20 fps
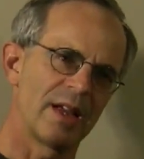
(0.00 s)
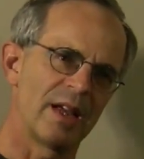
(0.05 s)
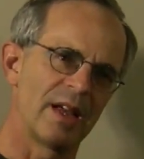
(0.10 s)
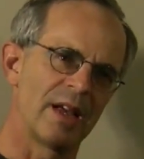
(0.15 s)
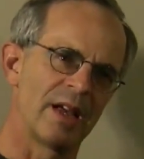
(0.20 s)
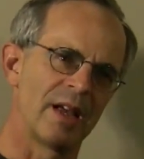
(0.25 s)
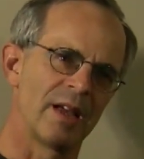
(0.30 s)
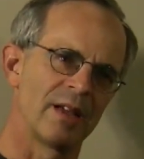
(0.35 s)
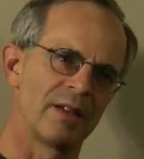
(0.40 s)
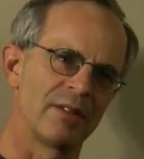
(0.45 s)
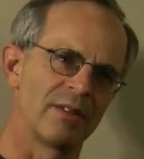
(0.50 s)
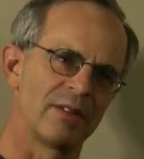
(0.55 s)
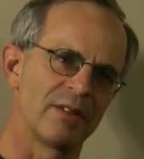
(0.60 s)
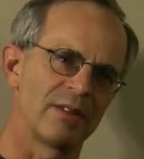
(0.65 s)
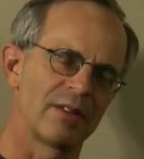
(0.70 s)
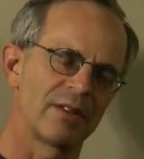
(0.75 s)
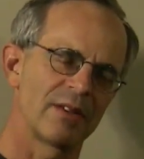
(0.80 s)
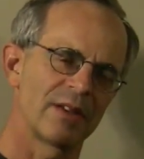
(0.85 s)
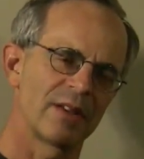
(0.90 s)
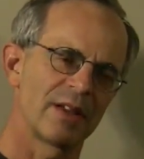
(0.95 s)
And
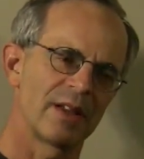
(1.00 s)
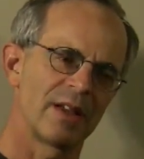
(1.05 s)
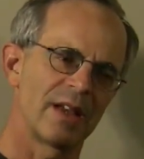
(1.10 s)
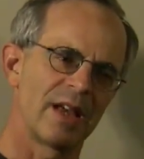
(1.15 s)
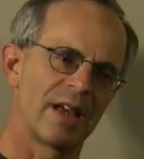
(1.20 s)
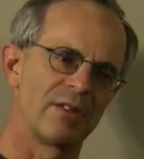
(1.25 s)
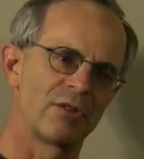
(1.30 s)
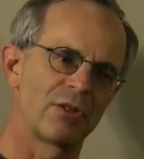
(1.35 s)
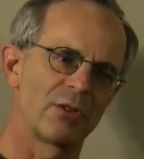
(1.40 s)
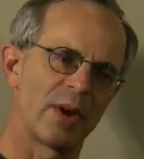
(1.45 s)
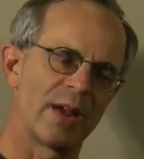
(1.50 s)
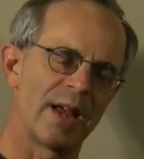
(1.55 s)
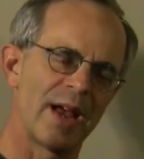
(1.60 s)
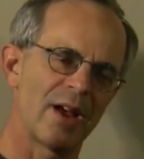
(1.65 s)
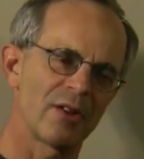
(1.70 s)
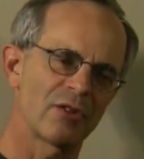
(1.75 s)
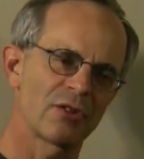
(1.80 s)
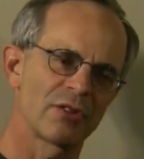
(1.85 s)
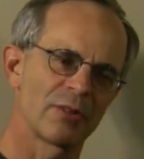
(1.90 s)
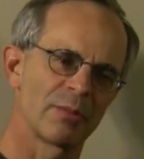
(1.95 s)
so I
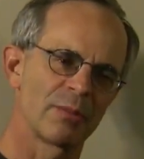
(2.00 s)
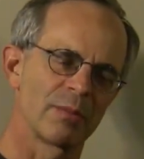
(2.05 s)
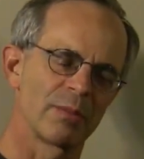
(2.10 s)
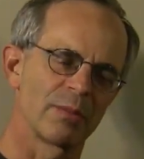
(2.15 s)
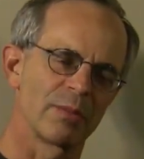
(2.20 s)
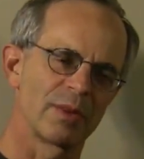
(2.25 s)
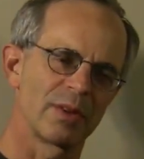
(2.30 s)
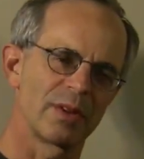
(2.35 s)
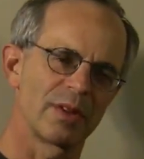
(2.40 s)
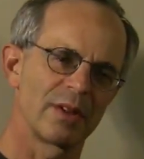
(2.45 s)
asked him,